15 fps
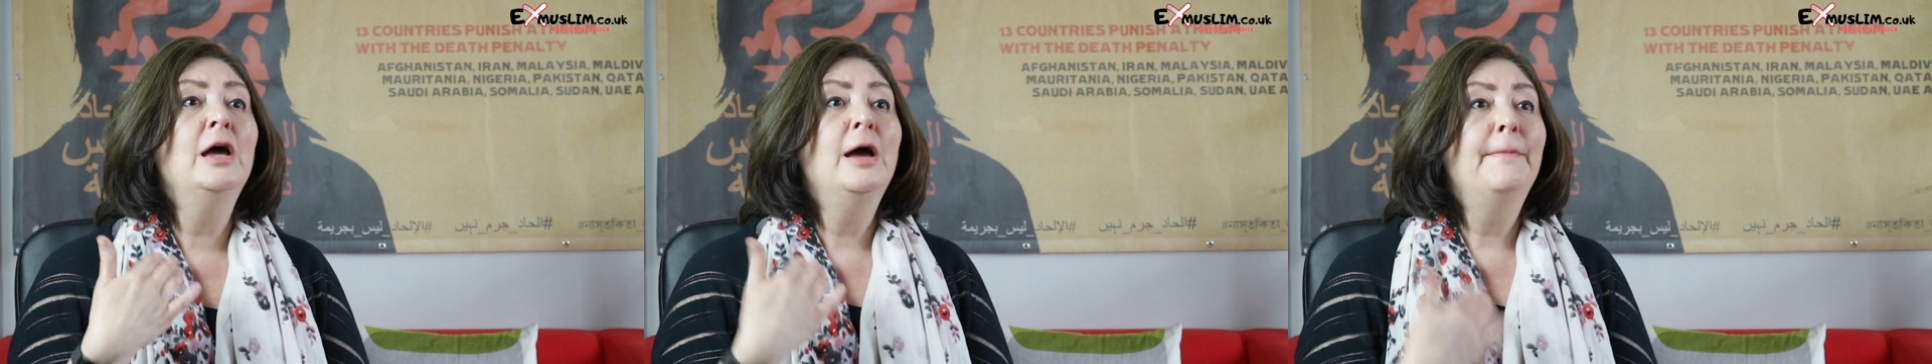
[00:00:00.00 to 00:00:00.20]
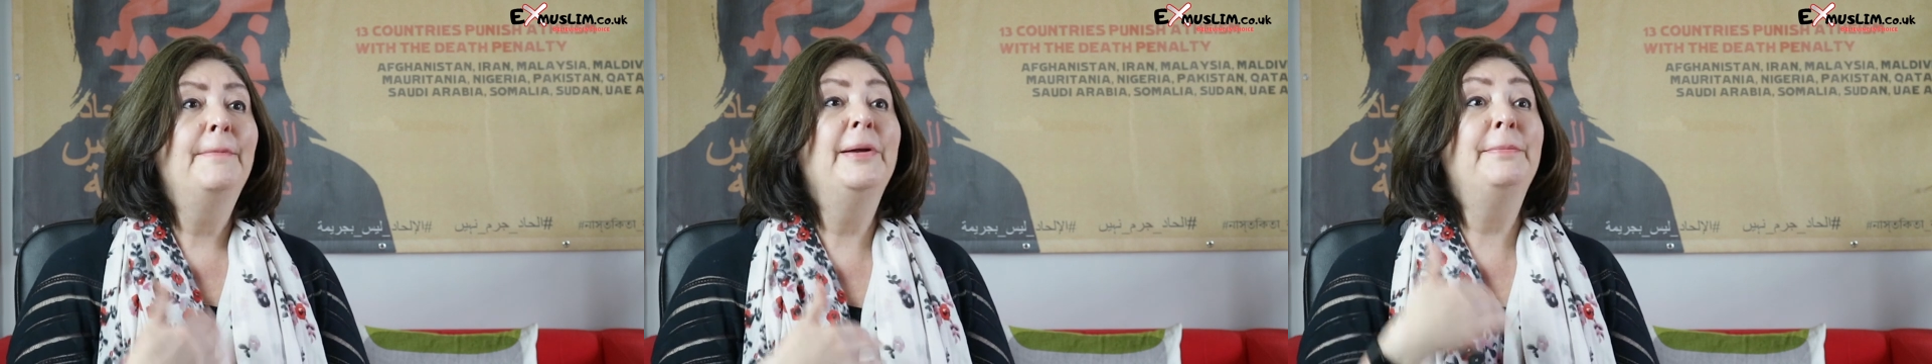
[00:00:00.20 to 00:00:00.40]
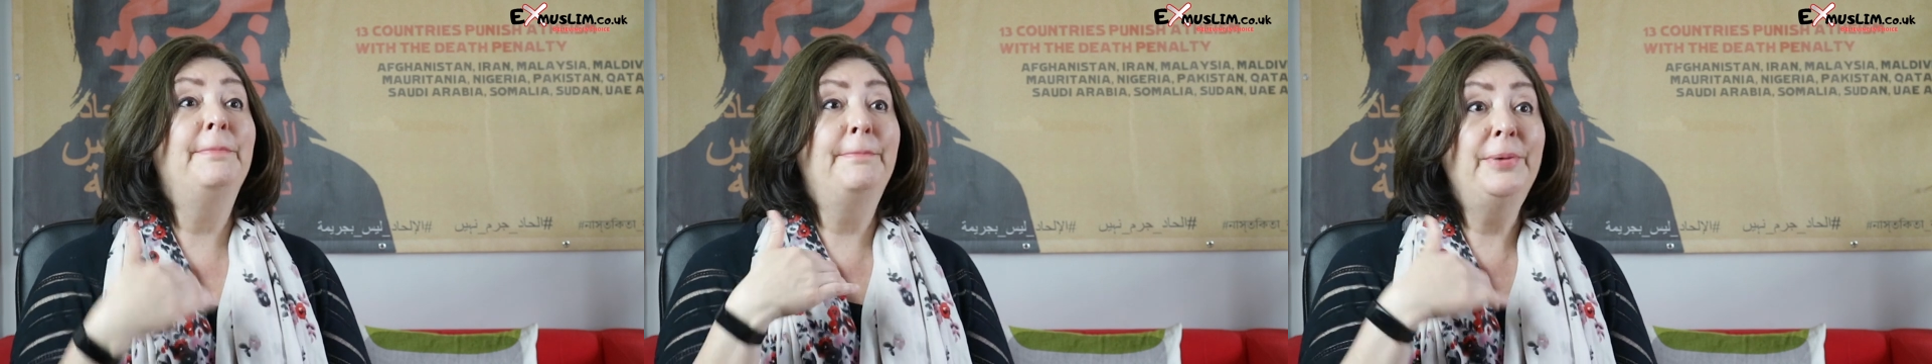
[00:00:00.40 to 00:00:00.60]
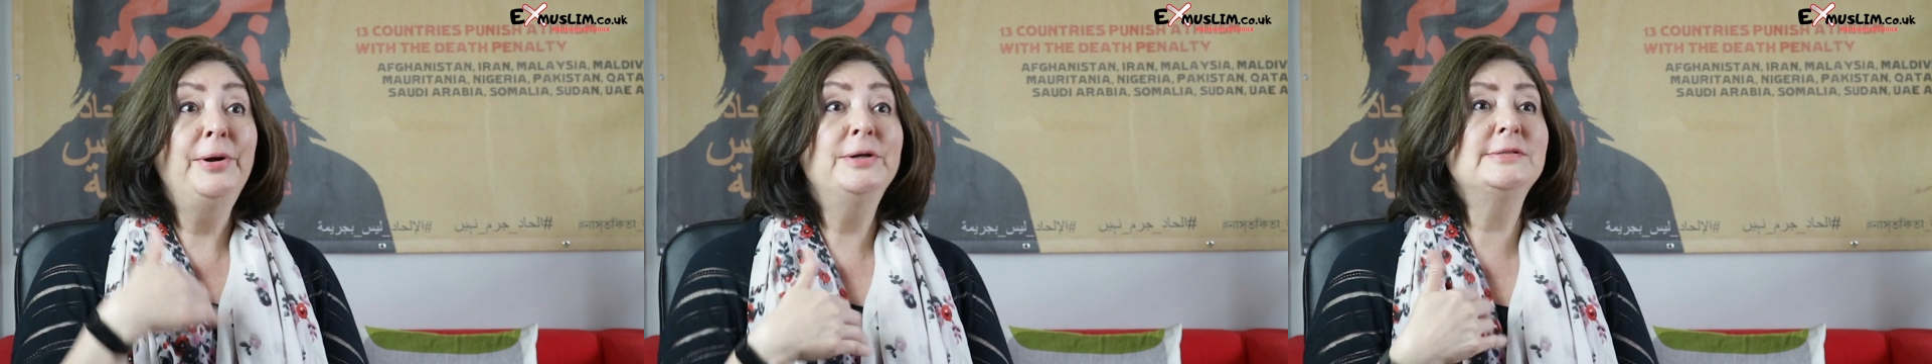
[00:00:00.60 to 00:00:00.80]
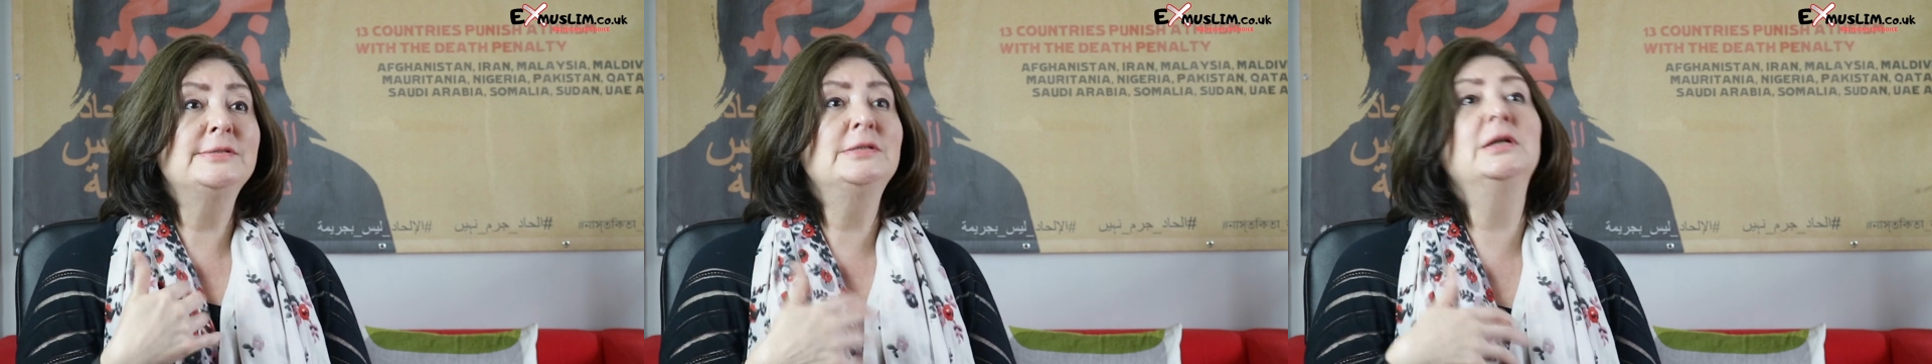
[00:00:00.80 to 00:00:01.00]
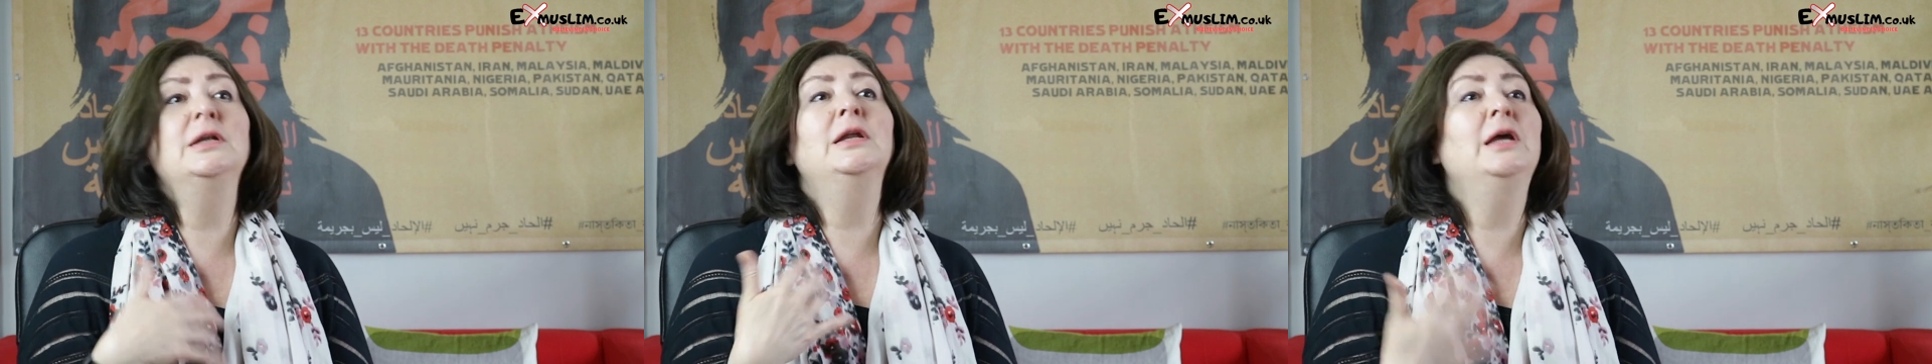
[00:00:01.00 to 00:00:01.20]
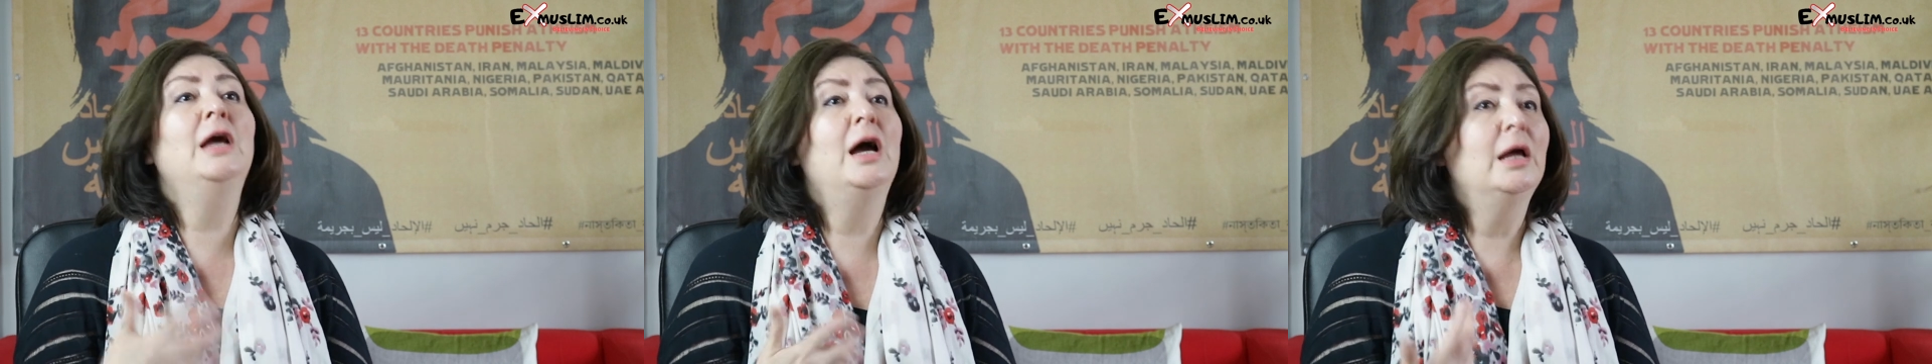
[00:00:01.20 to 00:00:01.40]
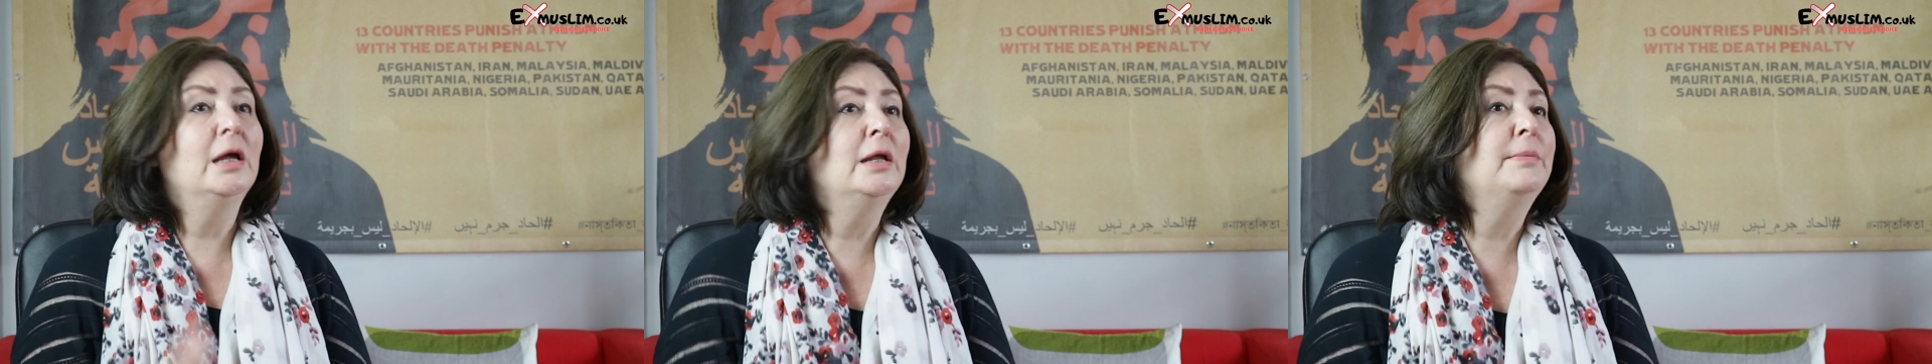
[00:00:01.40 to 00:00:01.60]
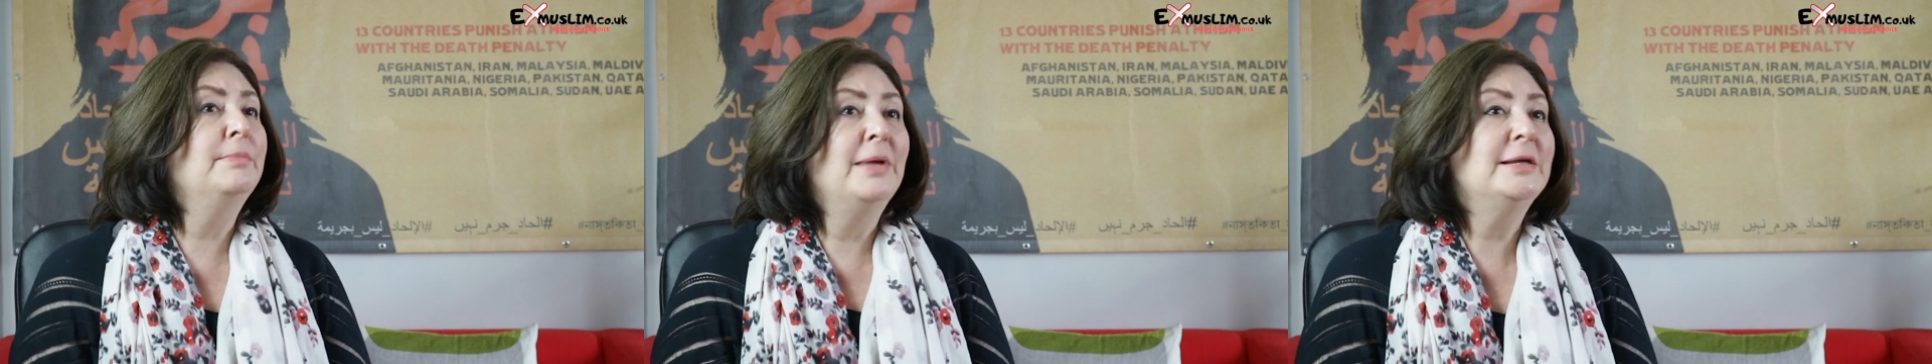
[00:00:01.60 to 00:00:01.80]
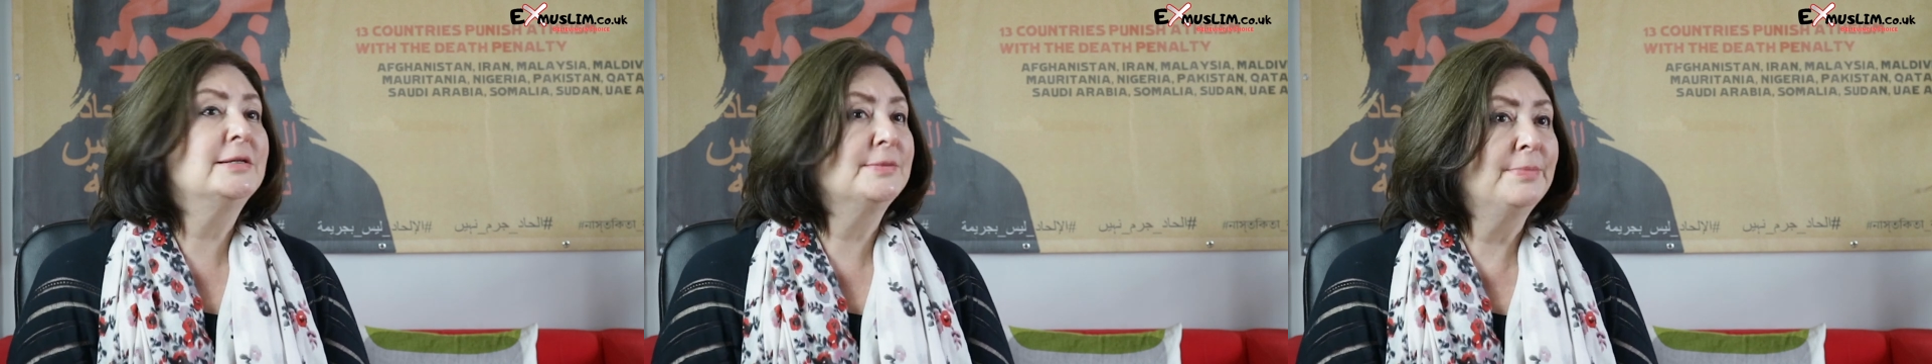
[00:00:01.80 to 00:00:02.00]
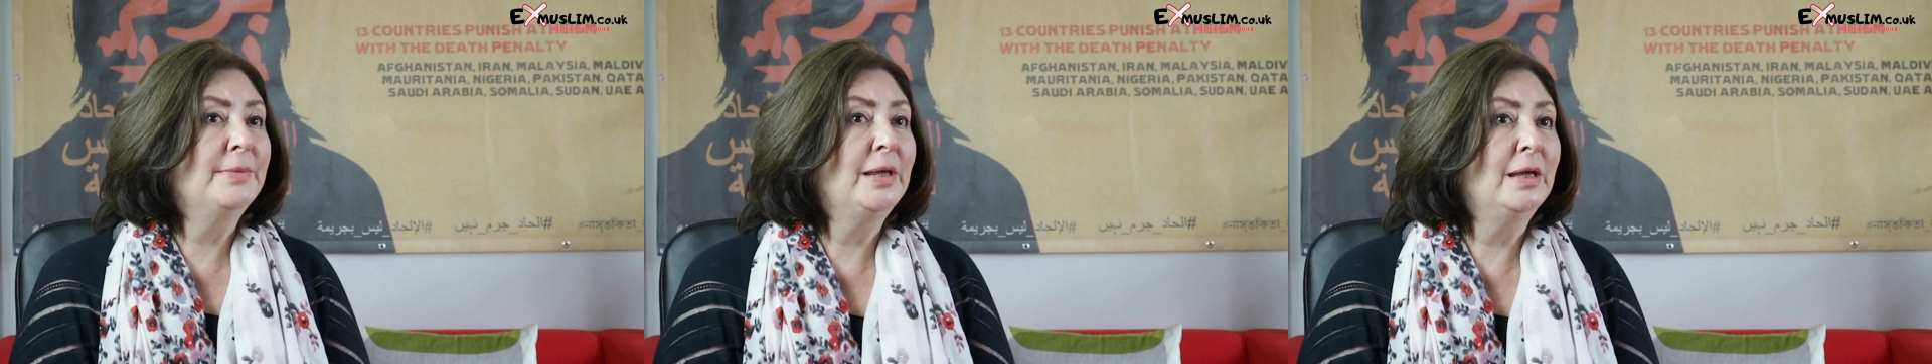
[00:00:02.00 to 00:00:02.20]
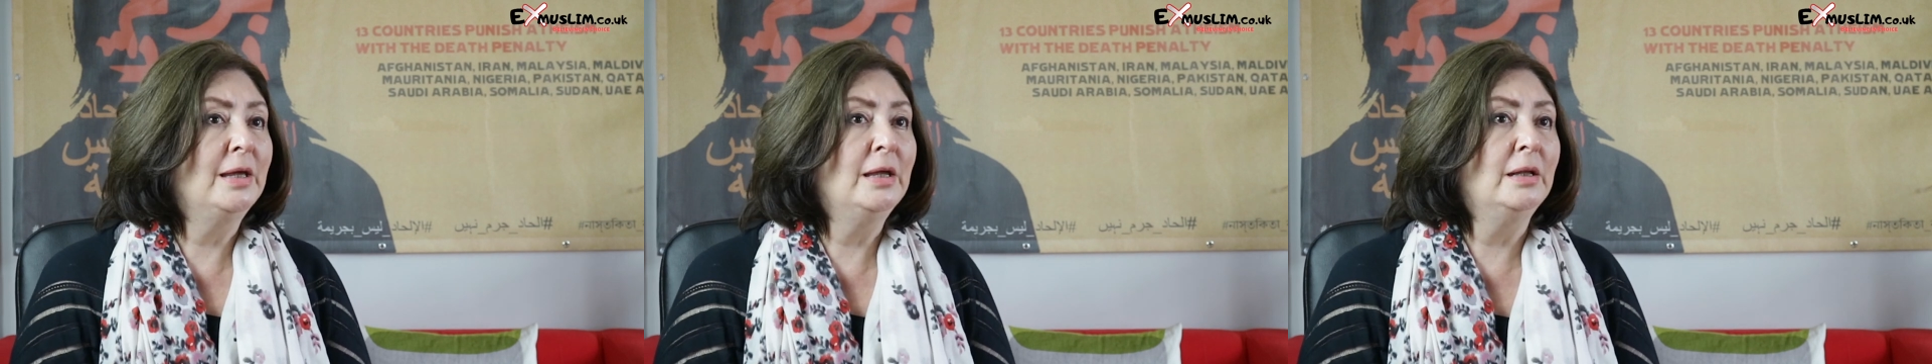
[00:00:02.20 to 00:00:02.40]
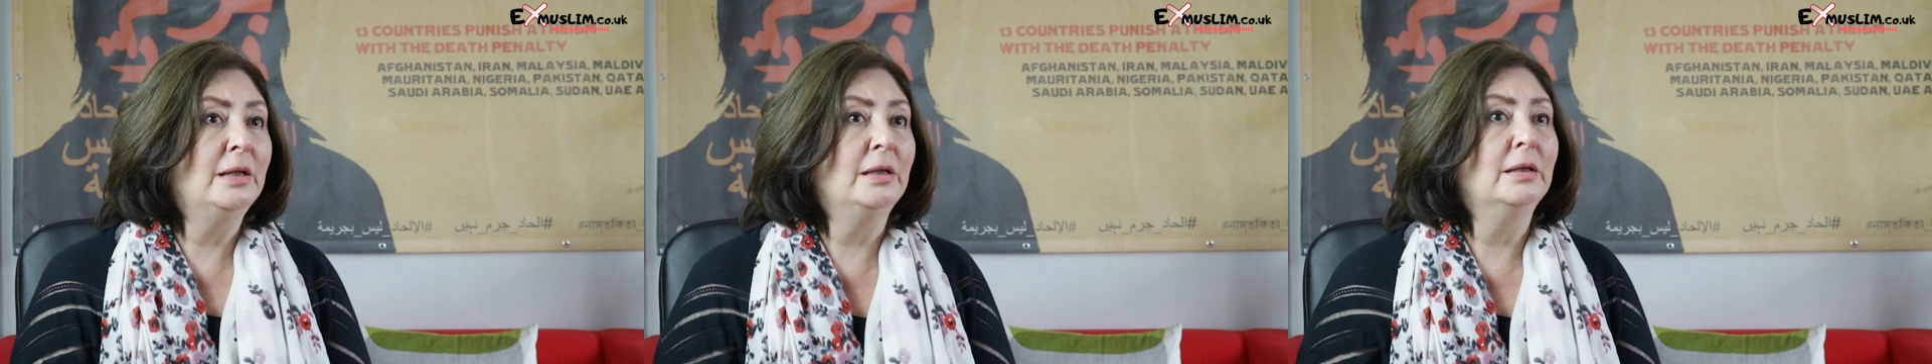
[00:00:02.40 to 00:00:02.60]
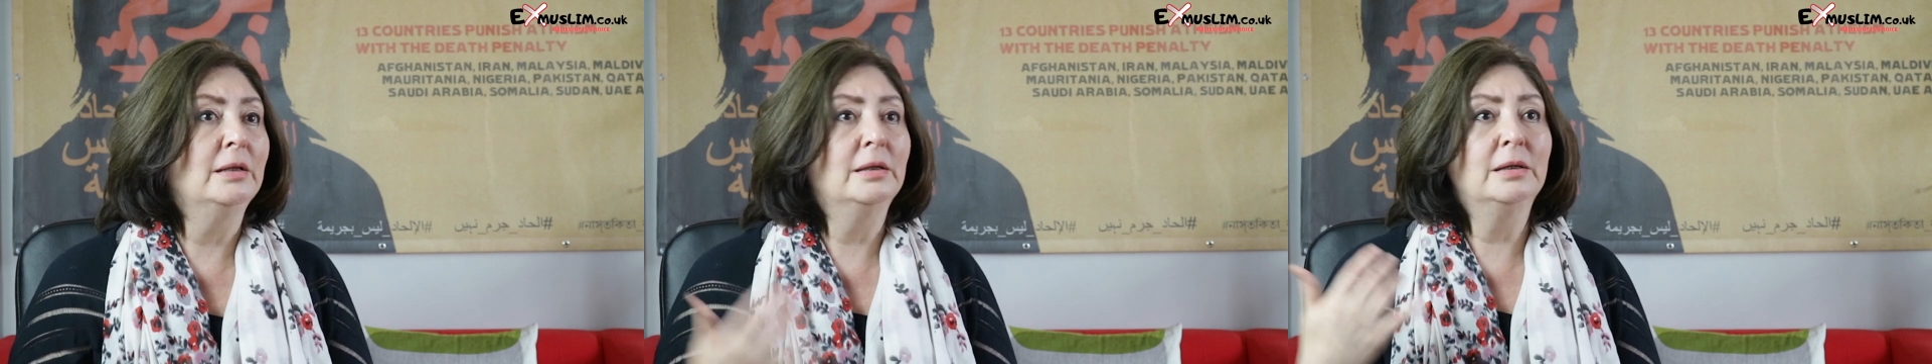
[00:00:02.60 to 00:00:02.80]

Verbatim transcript: But personally, it makes me ill.